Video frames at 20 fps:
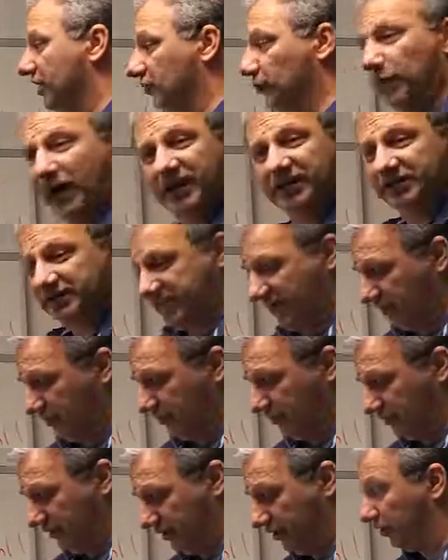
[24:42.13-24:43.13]
right down
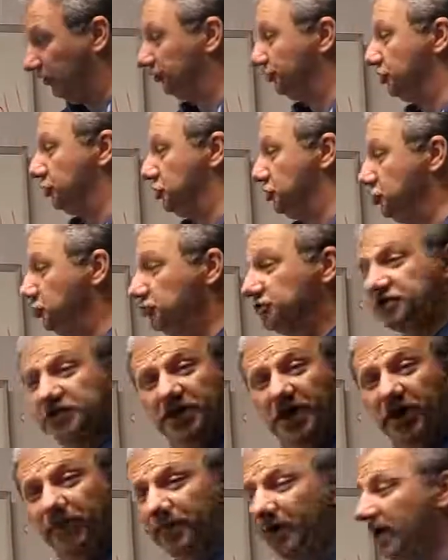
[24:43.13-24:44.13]
the middle,
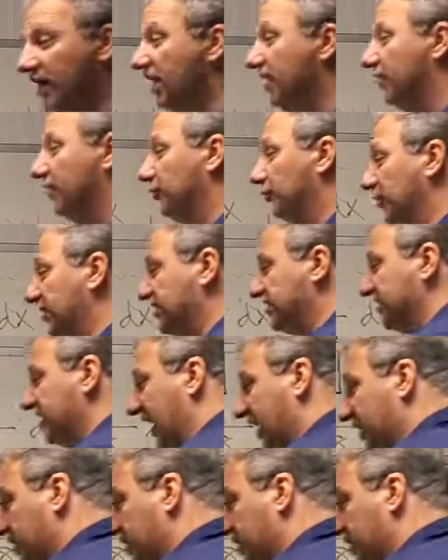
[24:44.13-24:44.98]
U-sub. The reason I